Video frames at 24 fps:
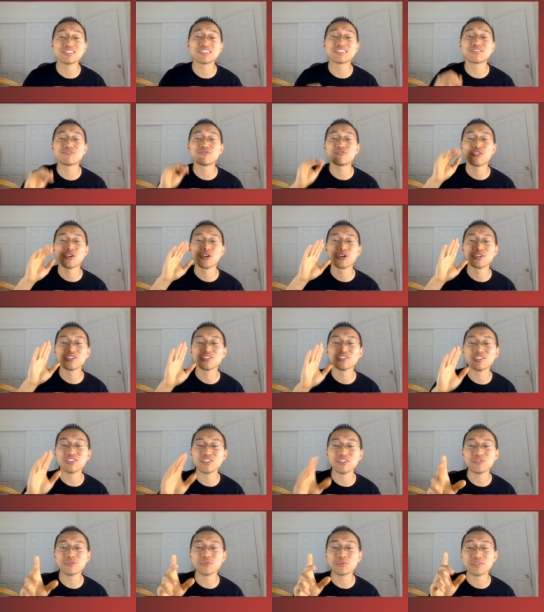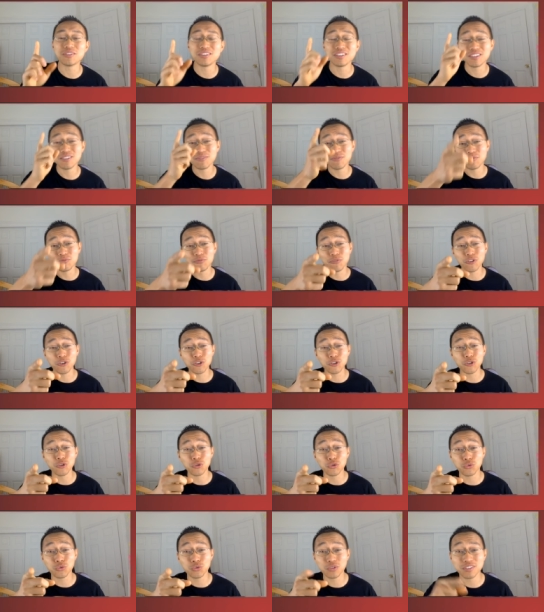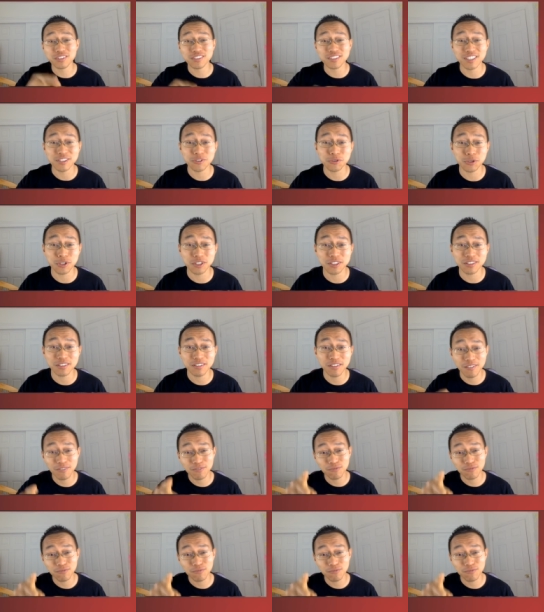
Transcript: for you. That's right.